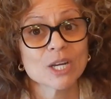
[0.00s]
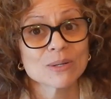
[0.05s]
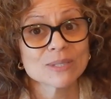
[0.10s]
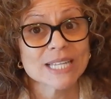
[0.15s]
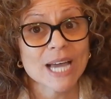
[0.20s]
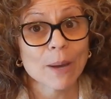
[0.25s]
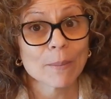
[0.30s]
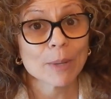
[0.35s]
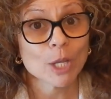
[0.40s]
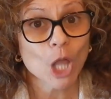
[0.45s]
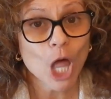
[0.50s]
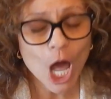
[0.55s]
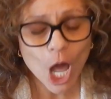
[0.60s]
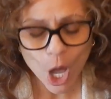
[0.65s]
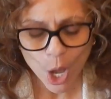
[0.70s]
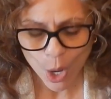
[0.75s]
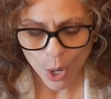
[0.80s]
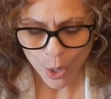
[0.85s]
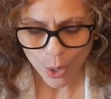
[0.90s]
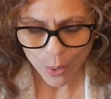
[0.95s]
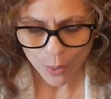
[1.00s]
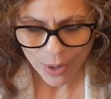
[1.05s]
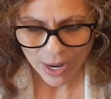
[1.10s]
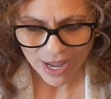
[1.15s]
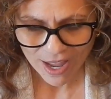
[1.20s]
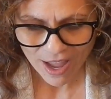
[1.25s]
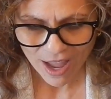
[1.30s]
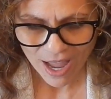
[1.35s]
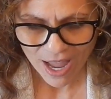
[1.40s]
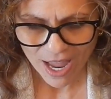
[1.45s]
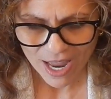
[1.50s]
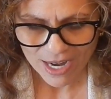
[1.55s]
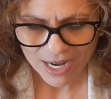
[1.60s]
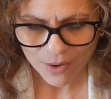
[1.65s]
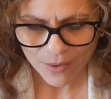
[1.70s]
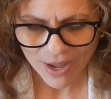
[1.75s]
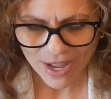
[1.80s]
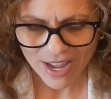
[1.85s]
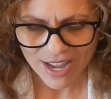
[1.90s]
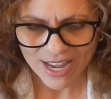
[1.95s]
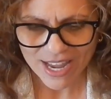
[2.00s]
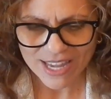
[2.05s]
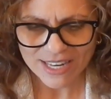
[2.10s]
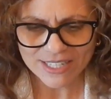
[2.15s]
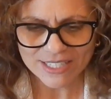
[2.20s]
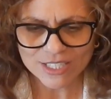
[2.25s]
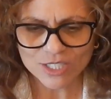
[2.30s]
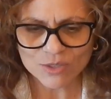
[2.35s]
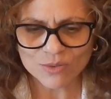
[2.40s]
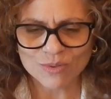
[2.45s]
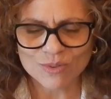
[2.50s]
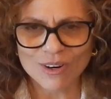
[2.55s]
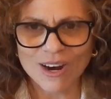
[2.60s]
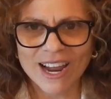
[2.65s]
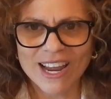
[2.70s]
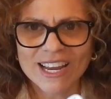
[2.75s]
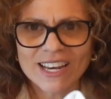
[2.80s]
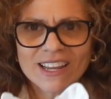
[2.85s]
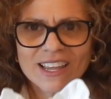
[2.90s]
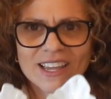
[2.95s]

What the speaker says: know down below. Anyway, it is right